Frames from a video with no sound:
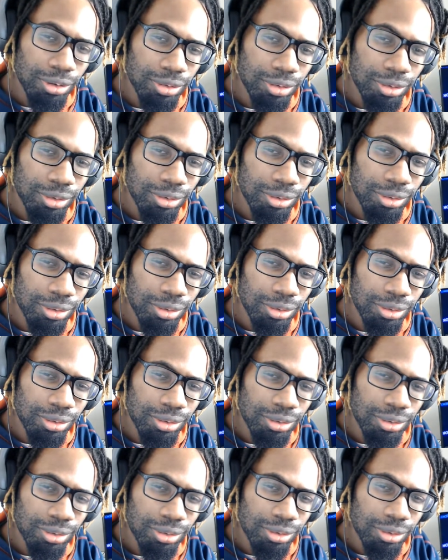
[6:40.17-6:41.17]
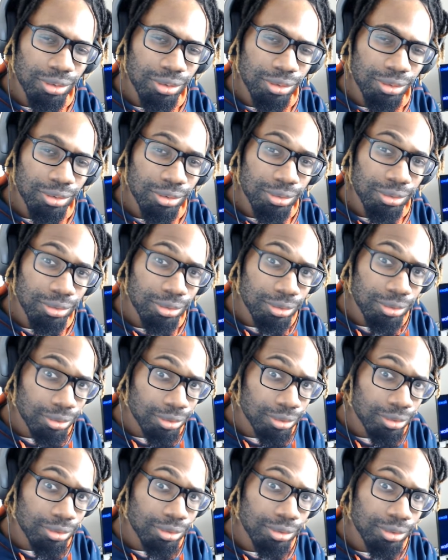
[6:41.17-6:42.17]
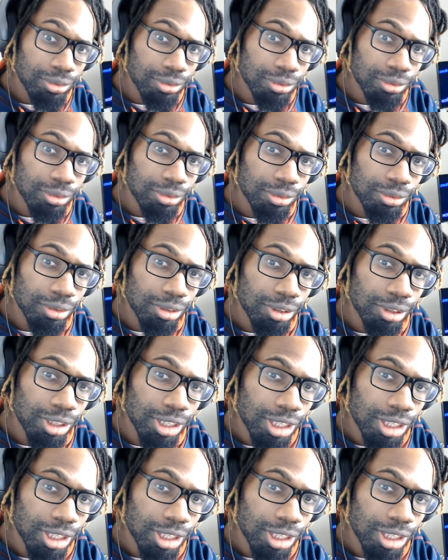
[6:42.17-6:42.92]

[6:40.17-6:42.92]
(no one is talking)